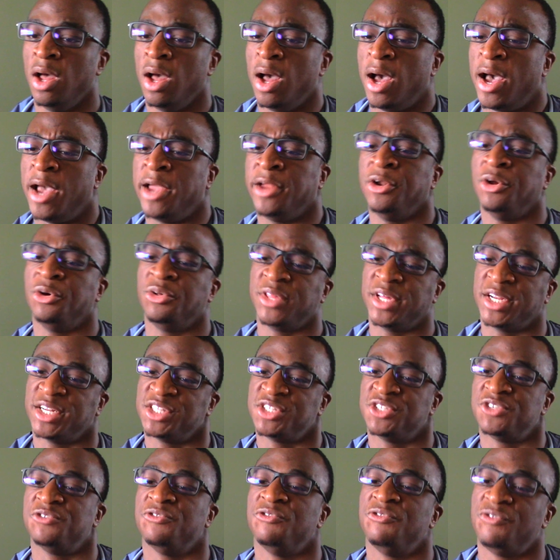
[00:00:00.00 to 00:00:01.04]
I know that
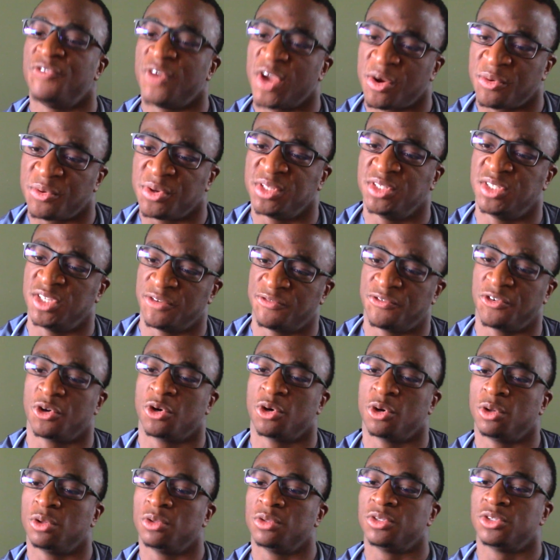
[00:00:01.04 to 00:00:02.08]
it's very
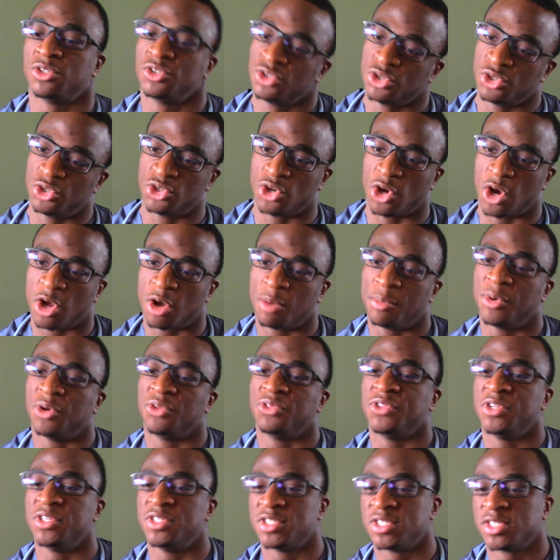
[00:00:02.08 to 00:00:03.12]
difficult to talk
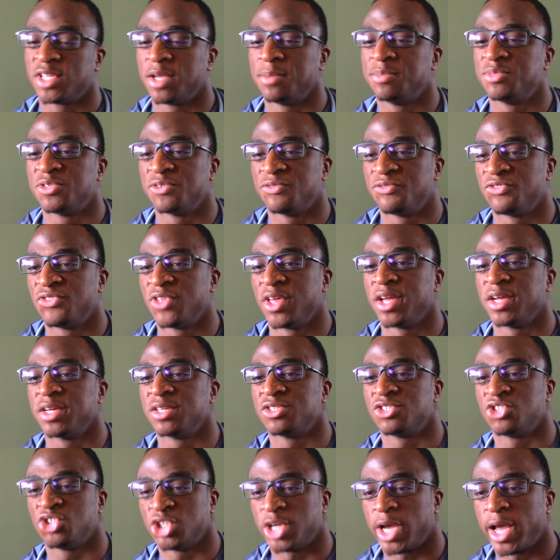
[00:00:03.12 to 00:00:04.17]
about these types of
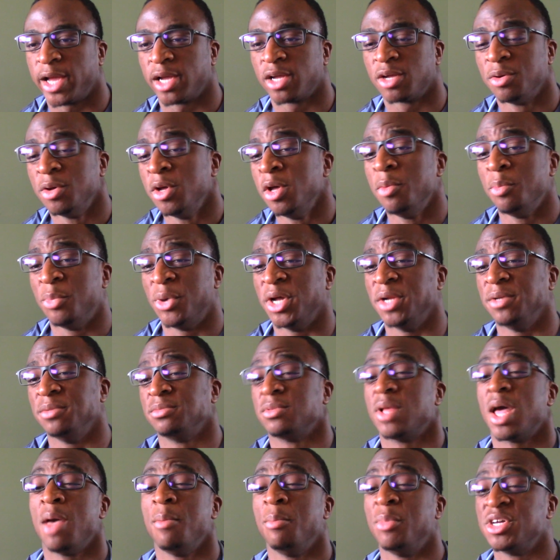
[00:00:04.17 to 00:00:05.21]
things, Jack, but
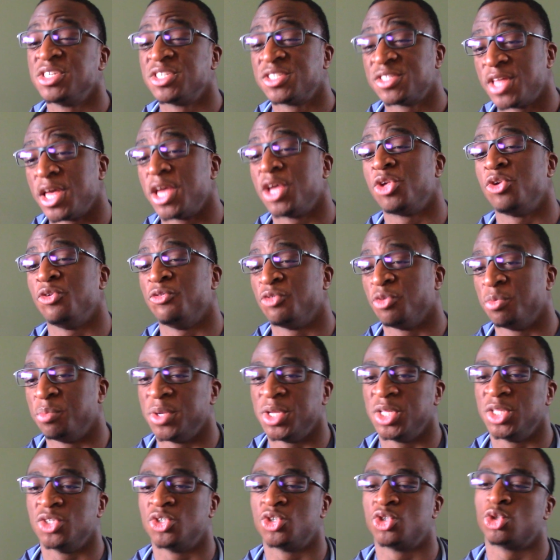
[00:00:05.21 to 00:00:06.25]
I must thank you for
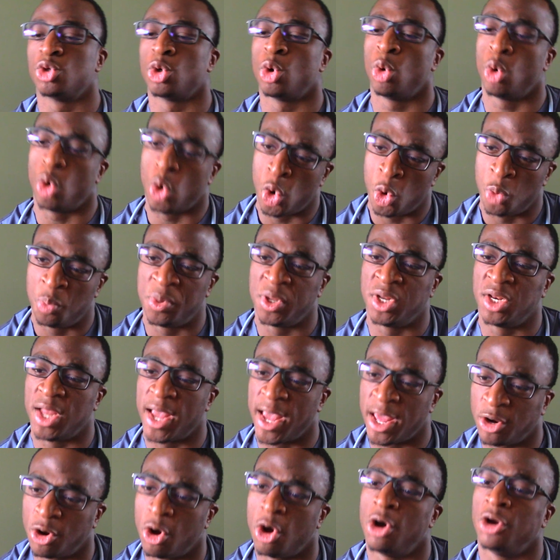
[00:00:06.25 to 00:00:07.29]
being so open
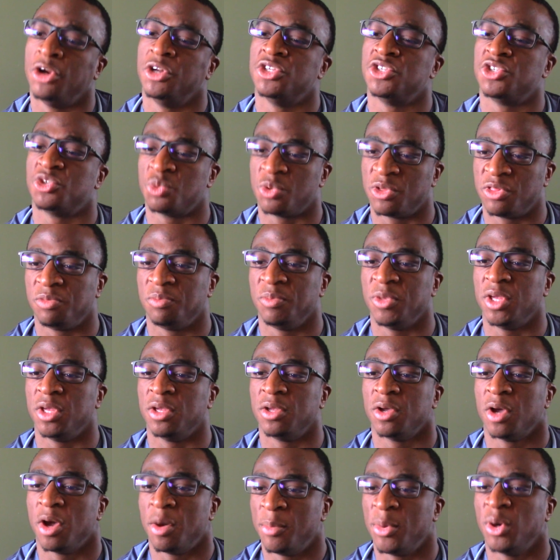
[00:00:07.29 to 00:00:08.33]
and honest with me
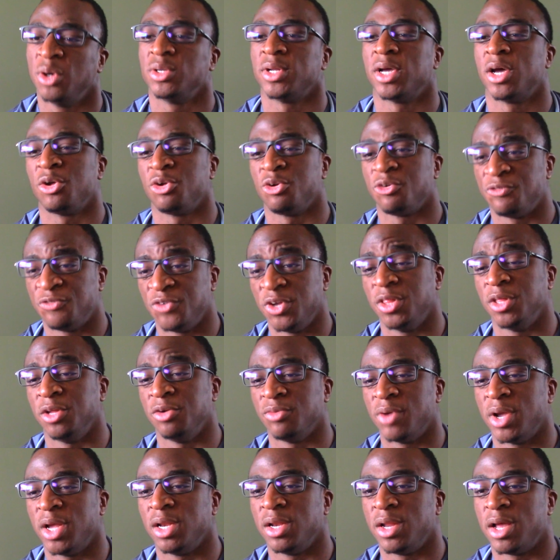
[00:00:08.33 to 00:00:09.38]
about how you're feeling
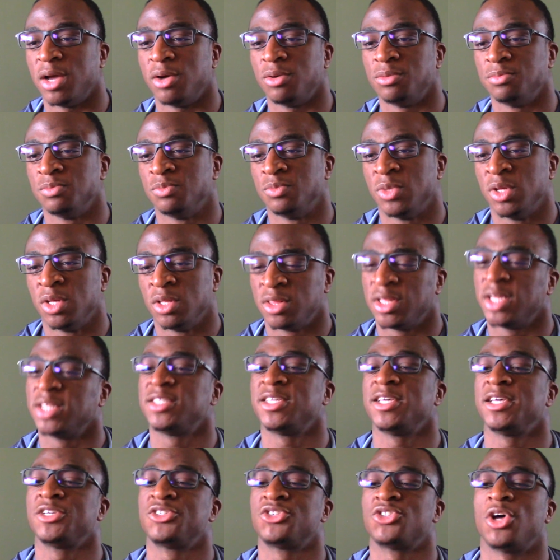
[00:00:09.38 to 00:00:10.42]
right now. That
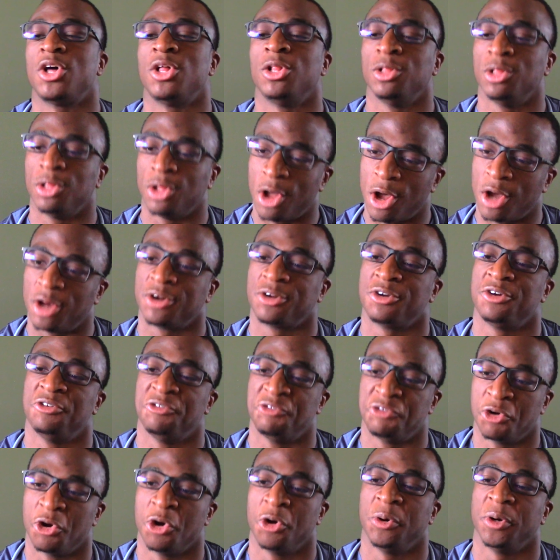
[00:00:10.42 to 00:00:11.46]
takes a lot
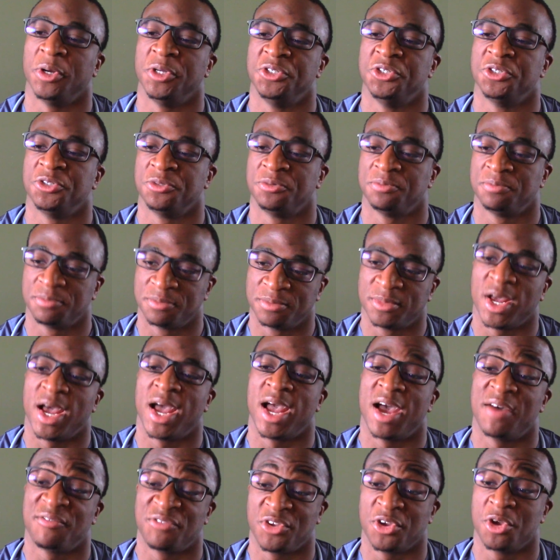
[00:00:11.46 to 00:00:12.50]
of courage. I
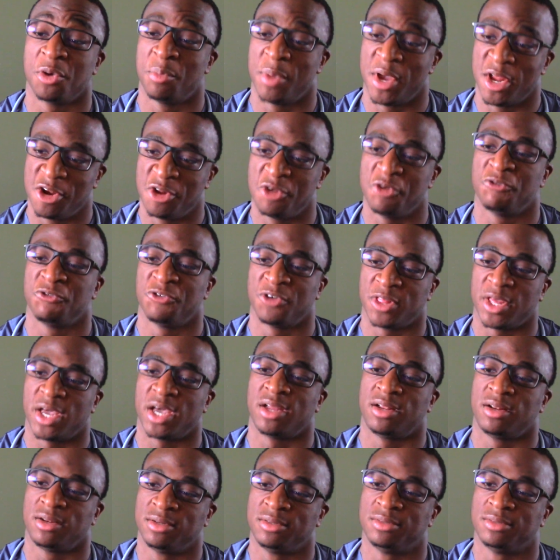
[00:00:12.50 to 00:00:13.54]
have to commend you for that.